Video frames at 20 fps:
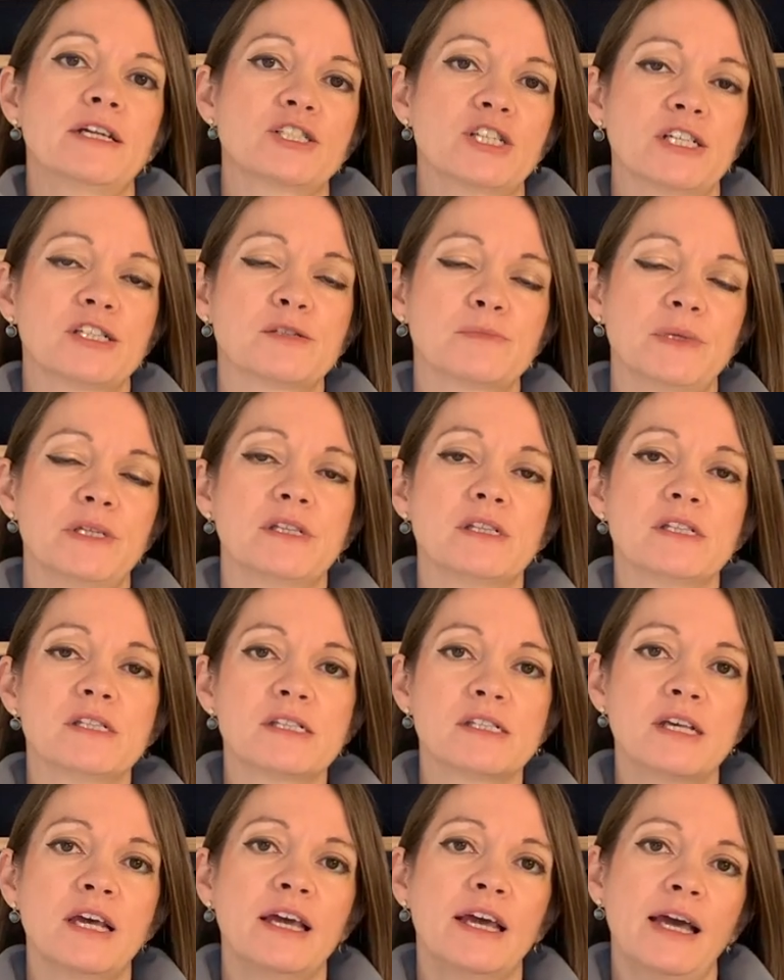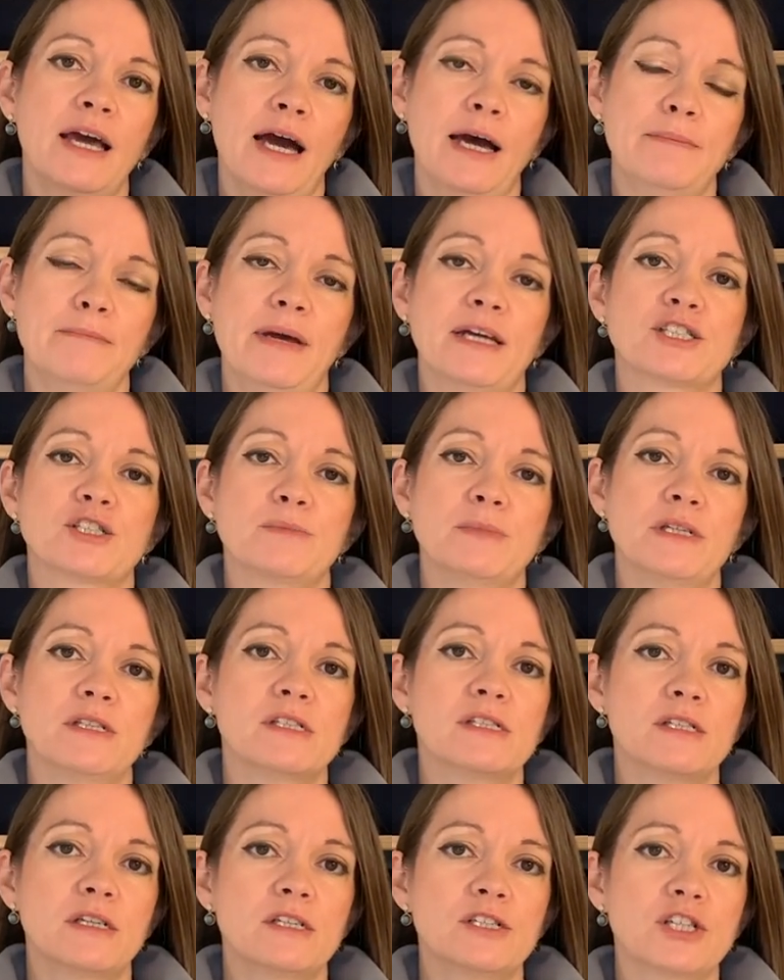adjustments and
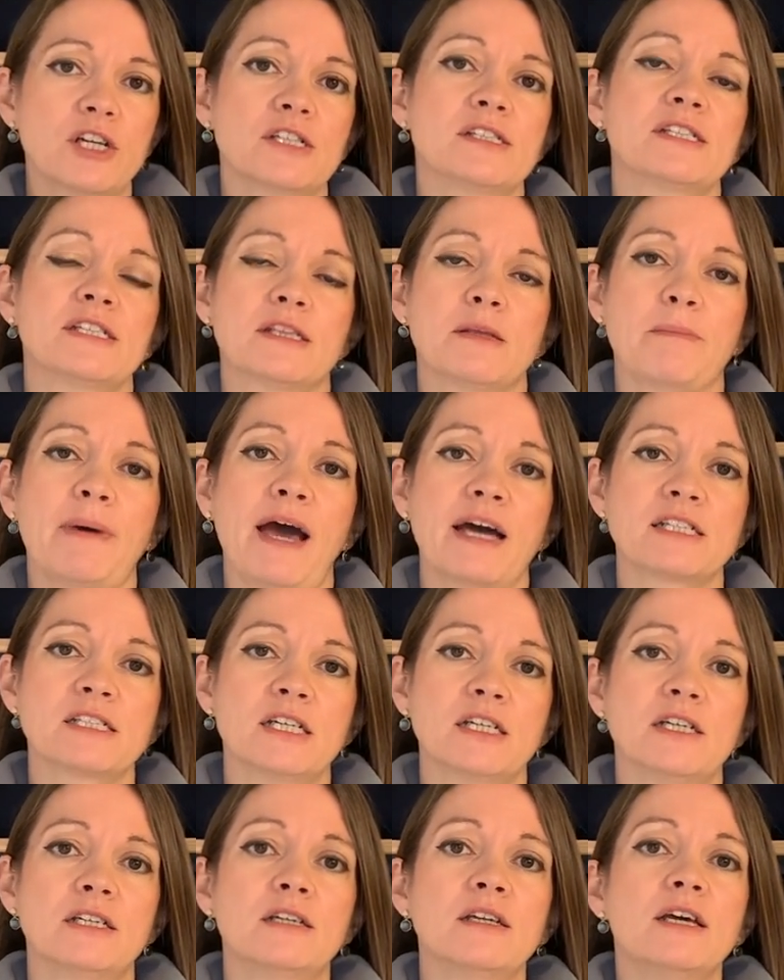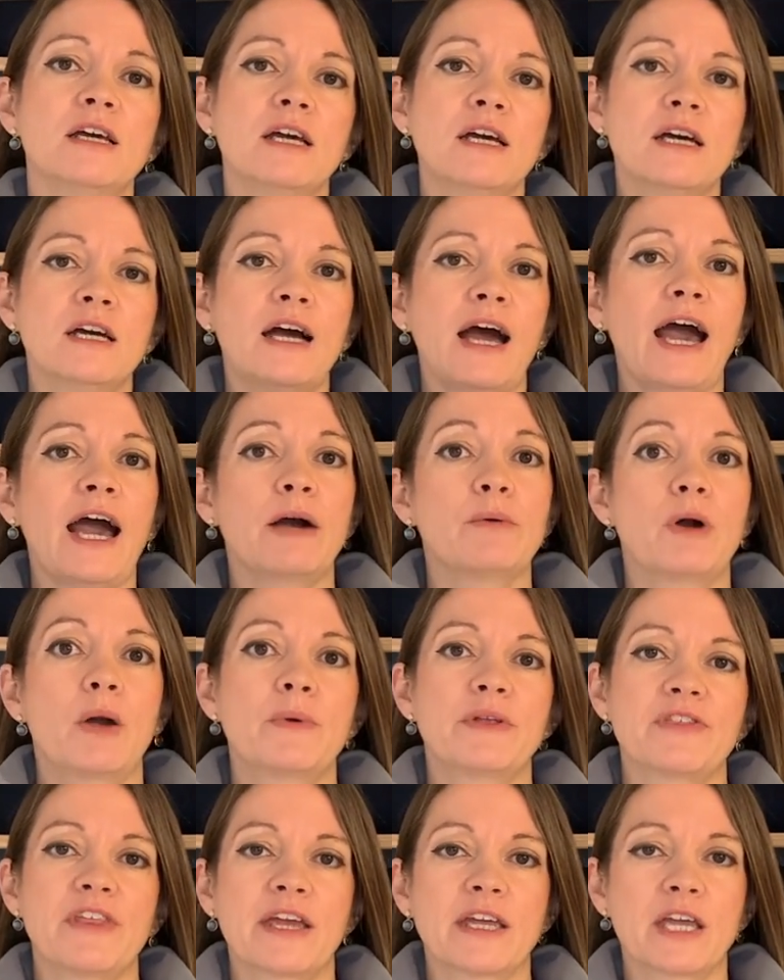measurements and adjusted the pattern, how I
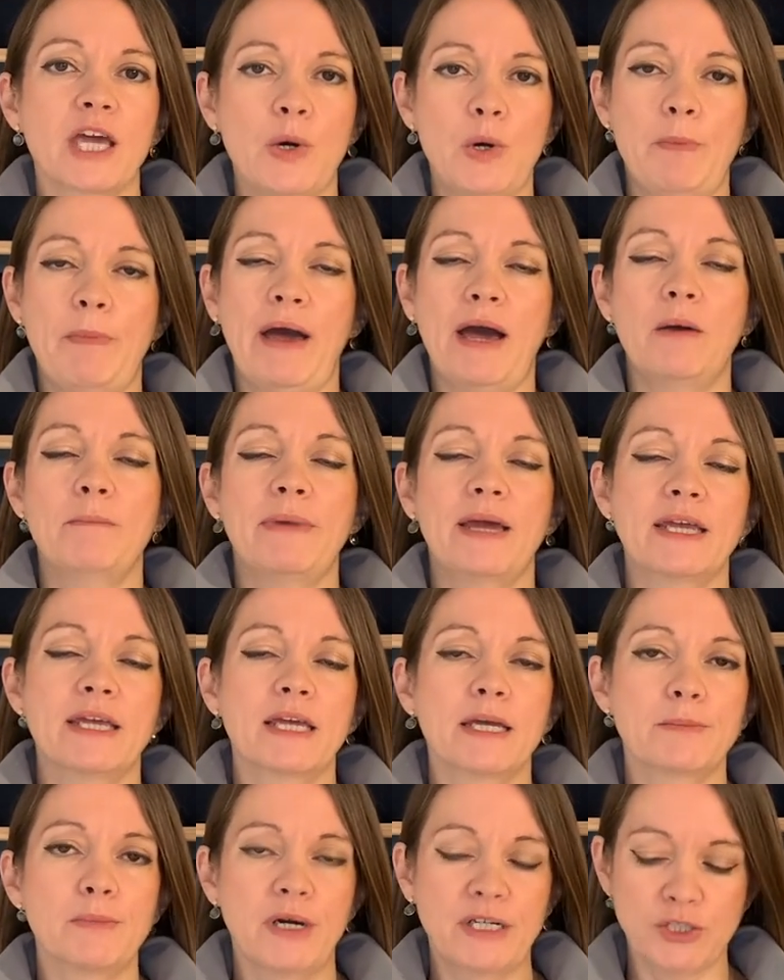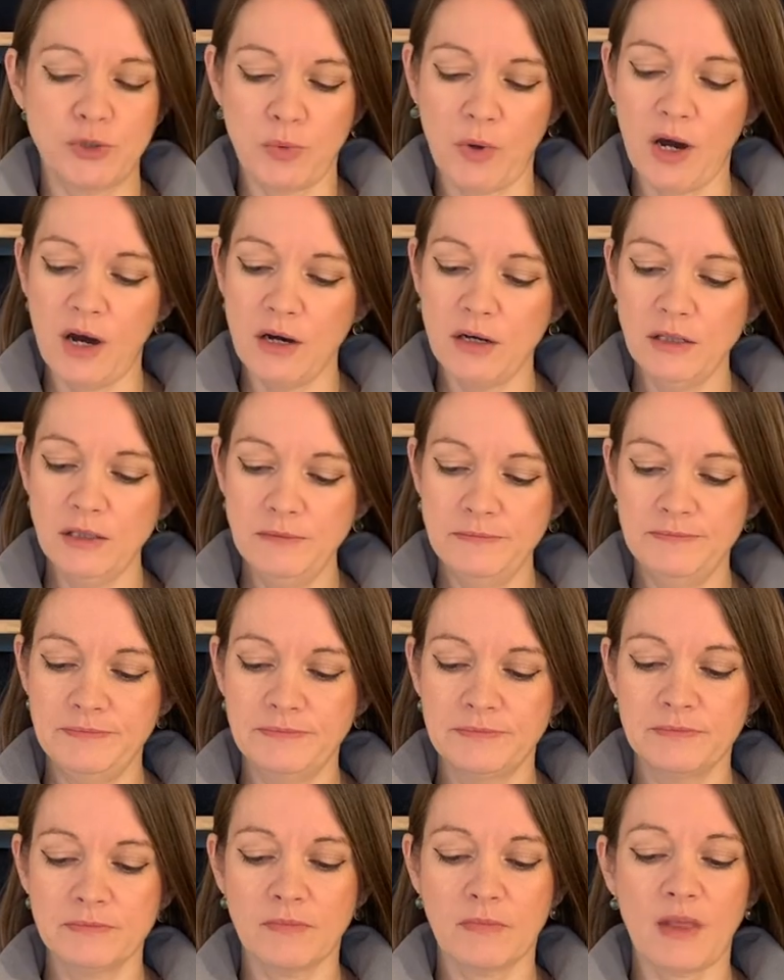would then go about making my toile,
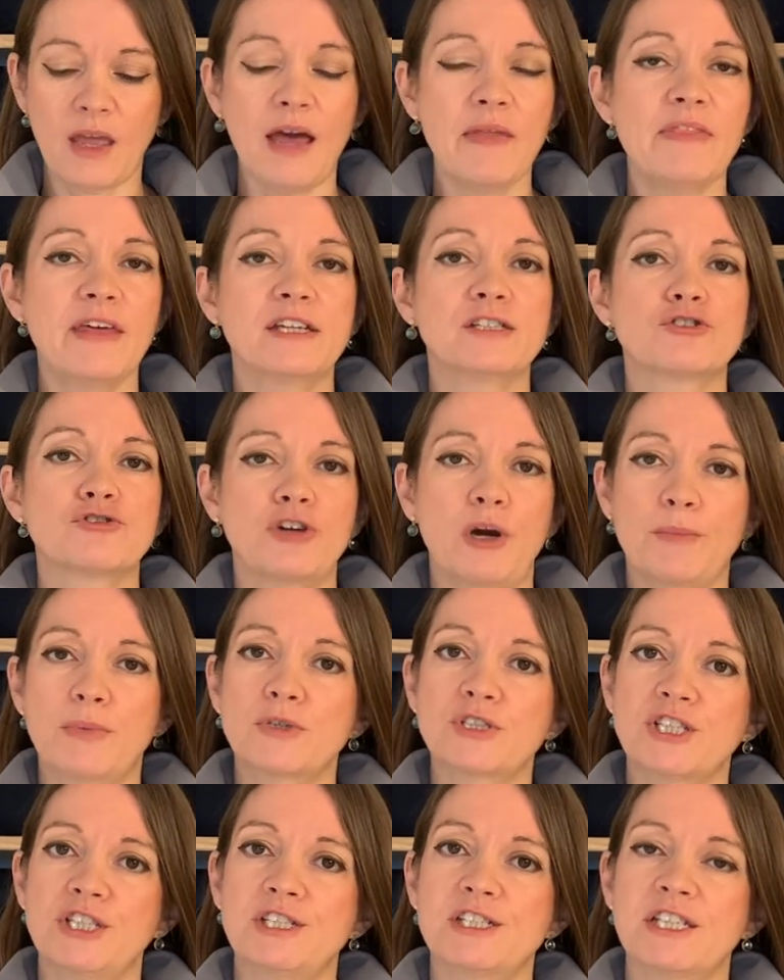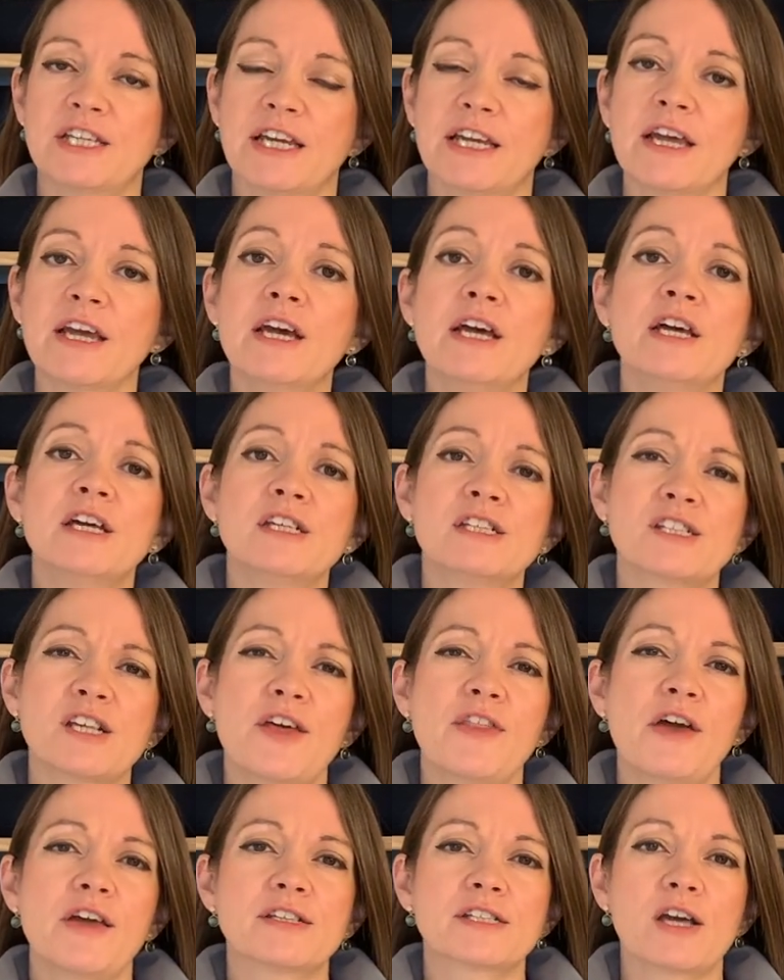and then troubleshooting. So
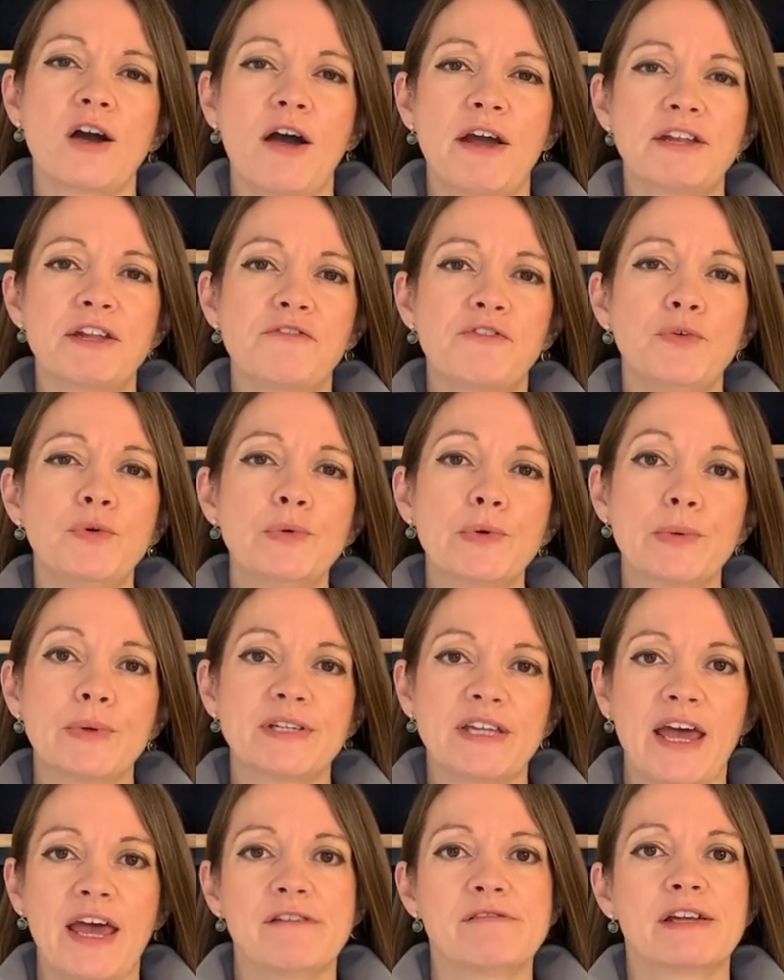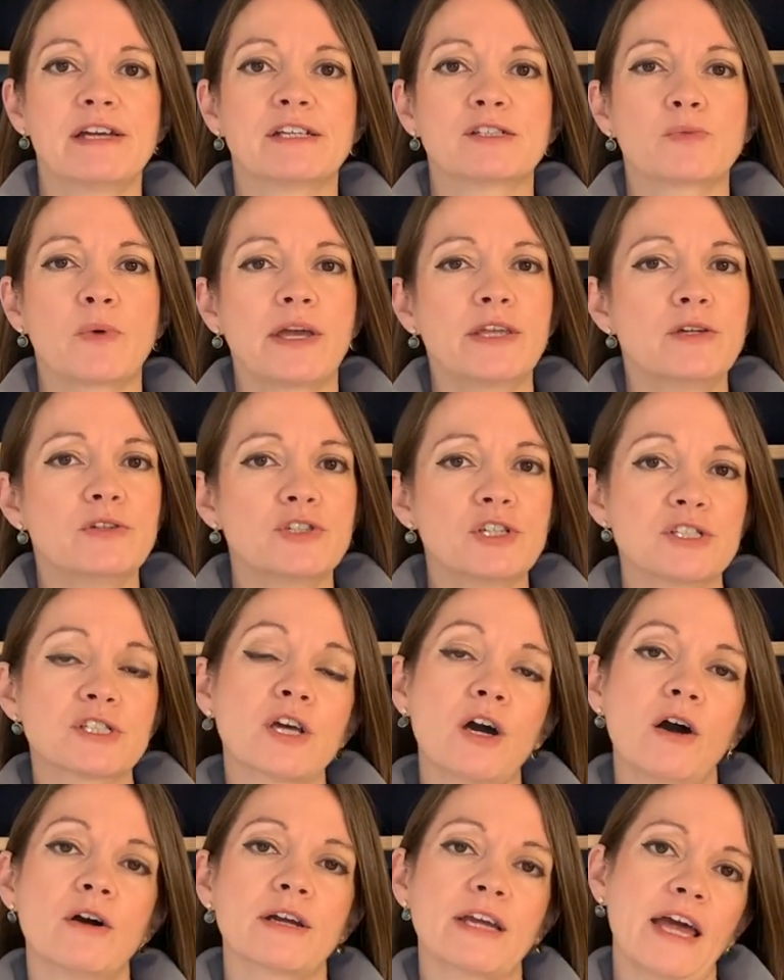there's kind of awkward areas where you just
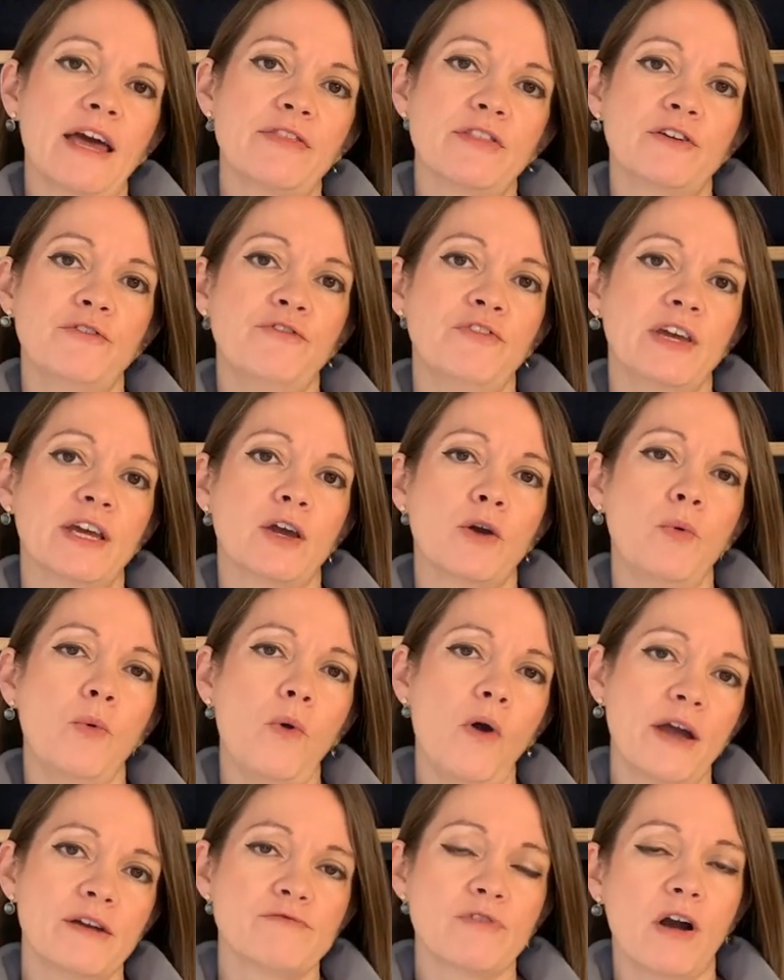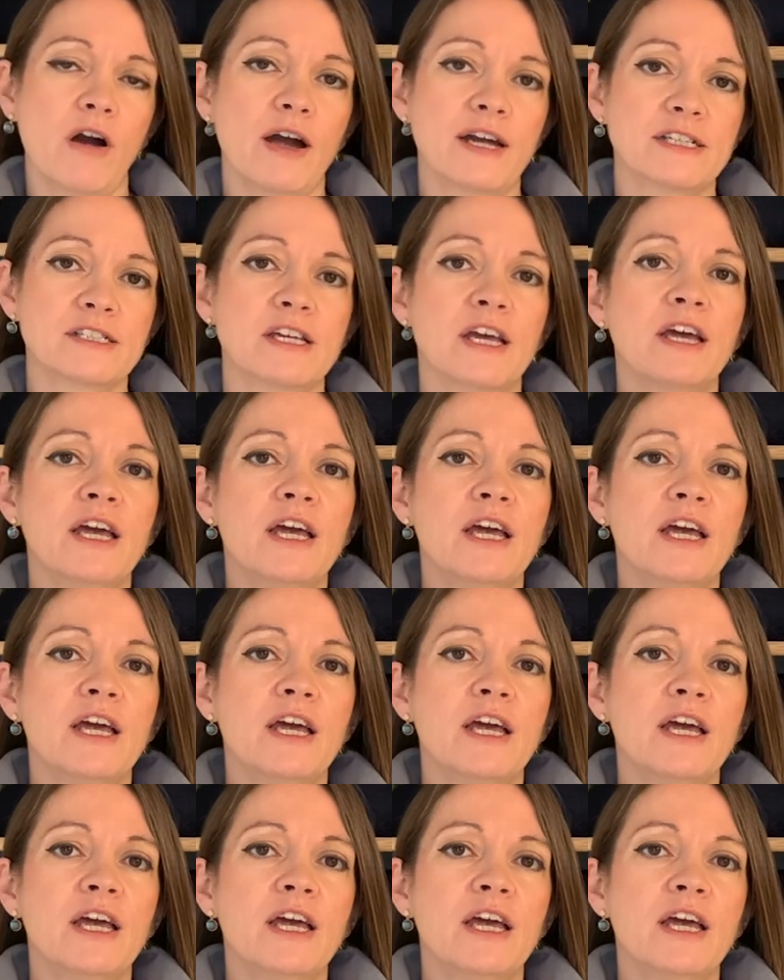can't get the fit quite right.